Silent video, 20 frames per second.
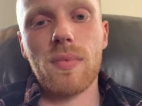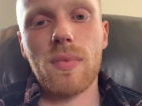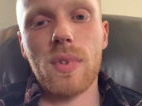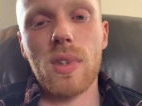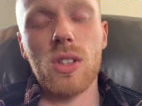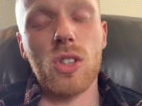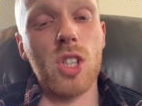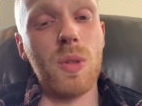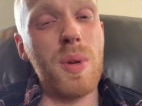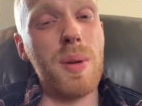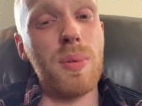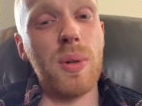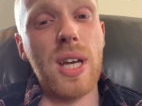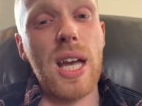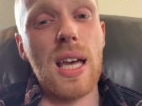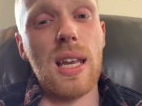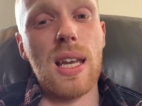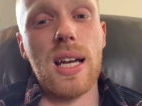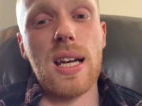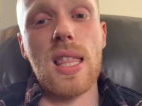And some people
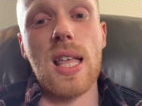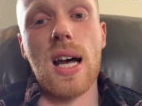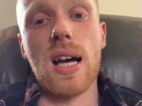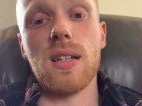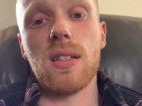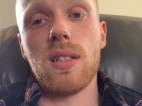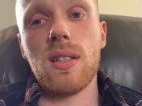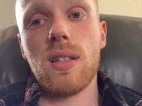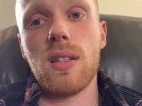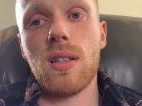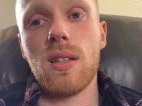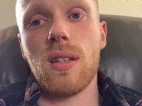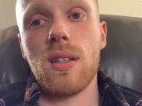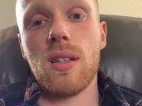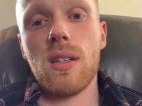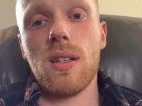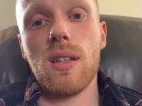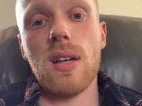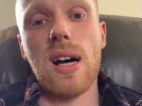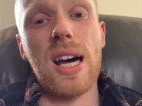get like that.
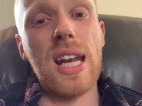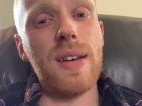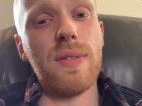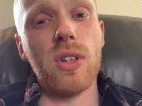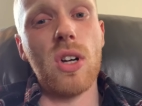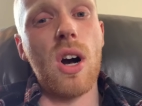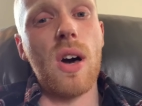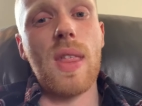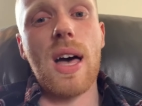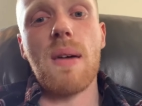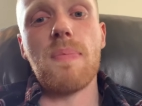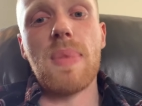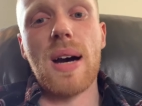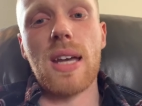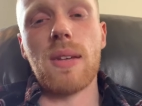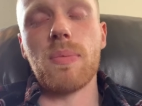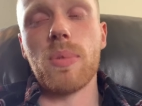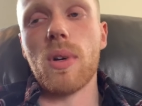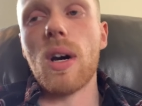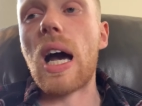I never got that
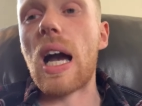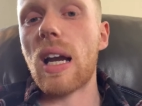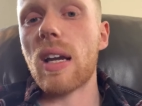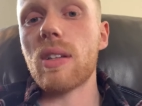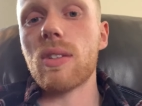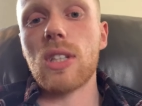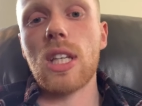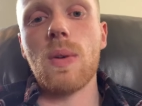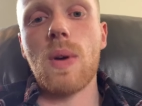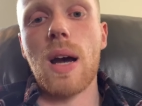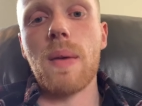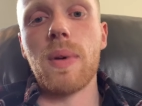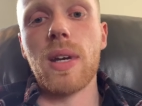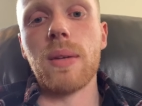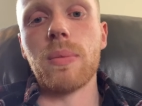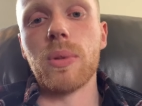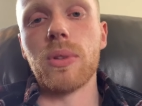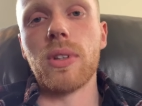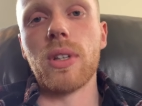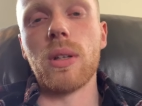bad, but I can see why
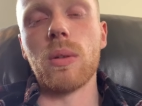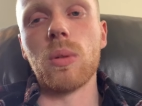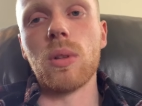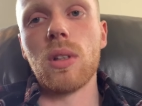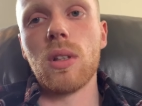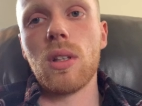people do.